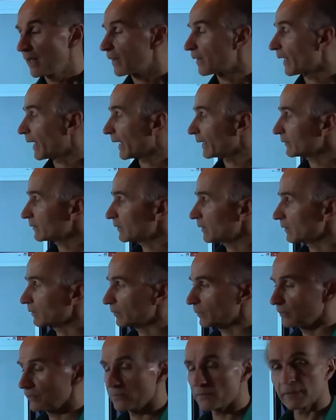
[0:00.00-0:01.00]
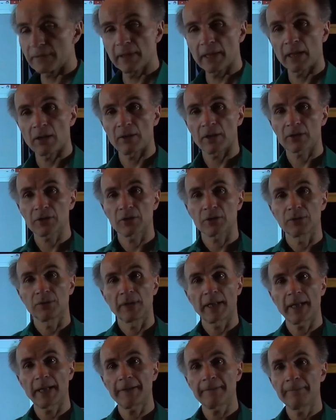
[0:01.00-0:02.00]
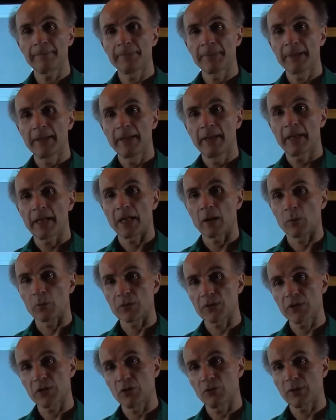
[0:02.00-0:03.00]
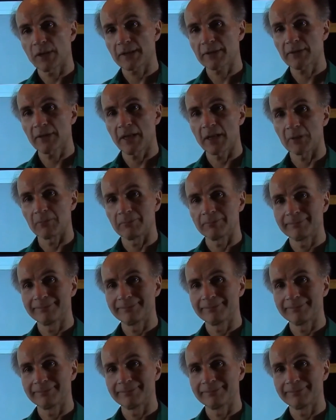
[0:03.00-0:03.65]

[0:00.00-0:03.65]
That concludes our lecture today. I will see you next time.